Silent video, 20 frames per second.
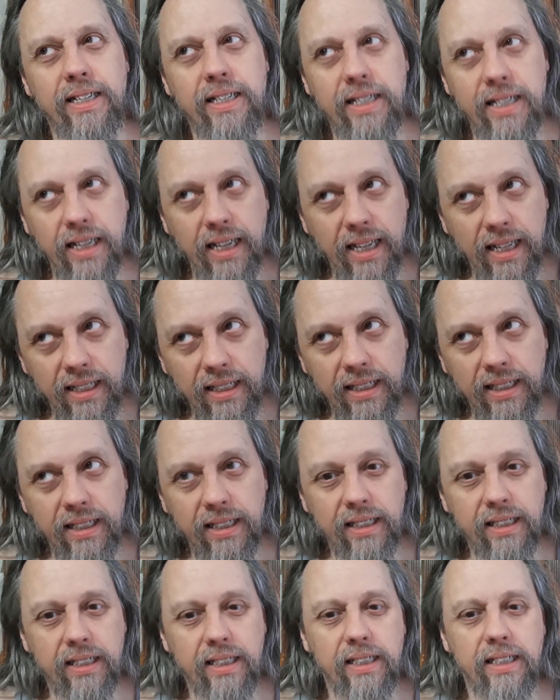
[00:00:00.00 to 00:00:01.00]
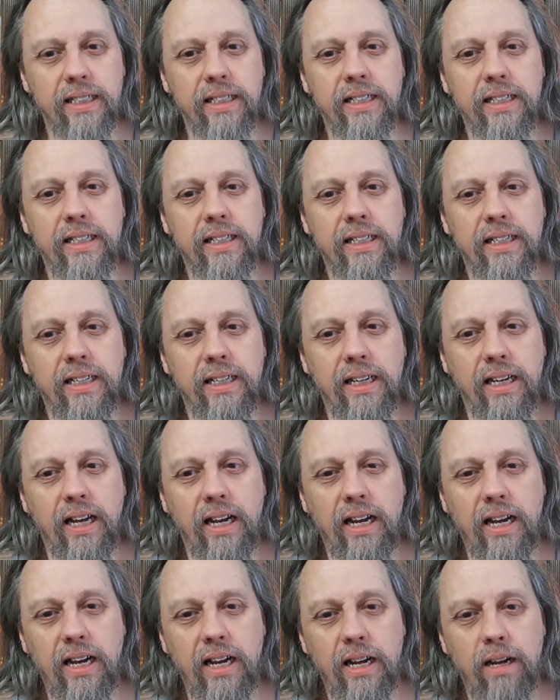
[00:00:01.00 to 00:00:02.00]
gets
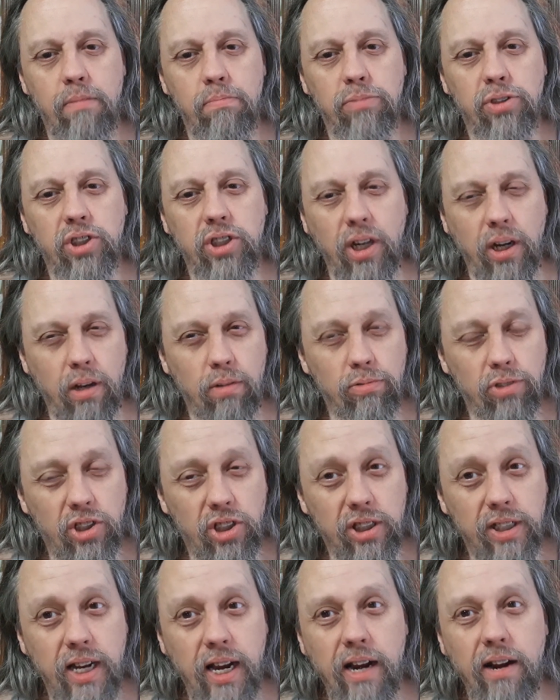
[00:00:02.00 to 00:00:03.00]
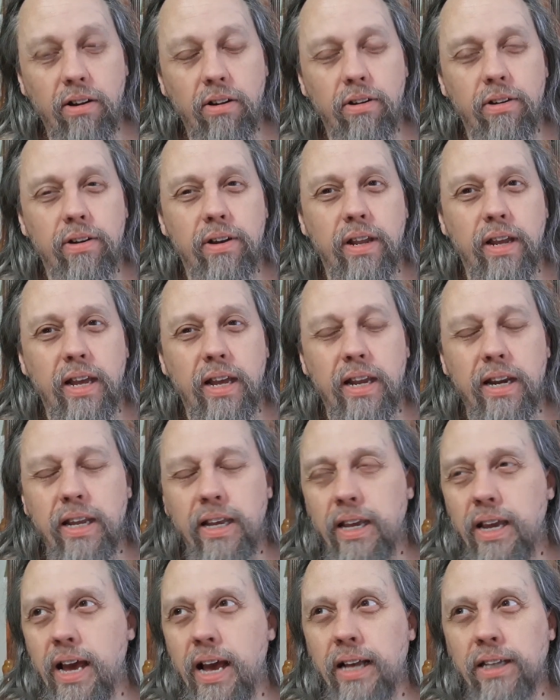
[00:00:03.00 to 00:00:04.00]
Stallone's scared and
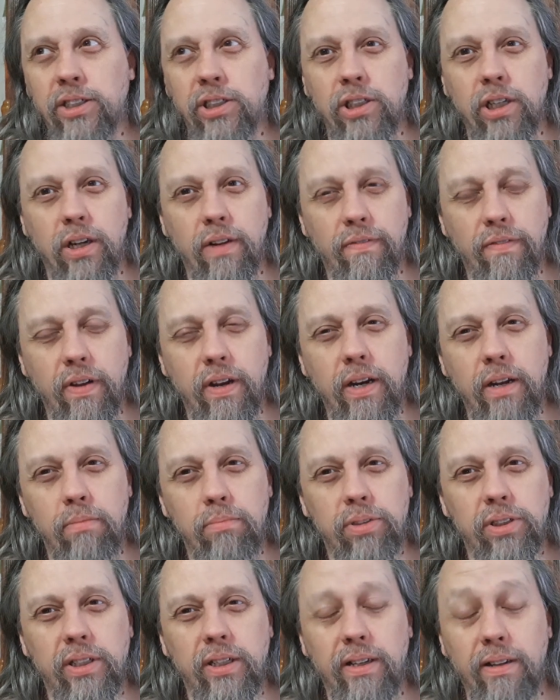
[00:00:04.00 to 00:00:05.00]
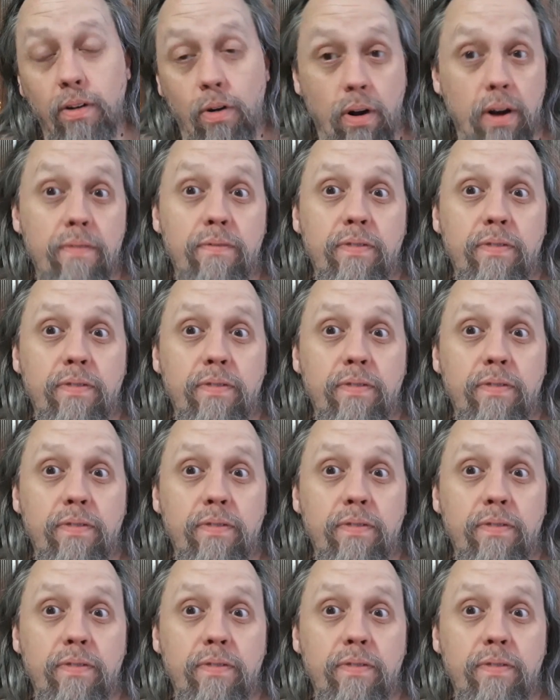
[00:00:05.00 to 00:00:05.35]
he has to defend himself, or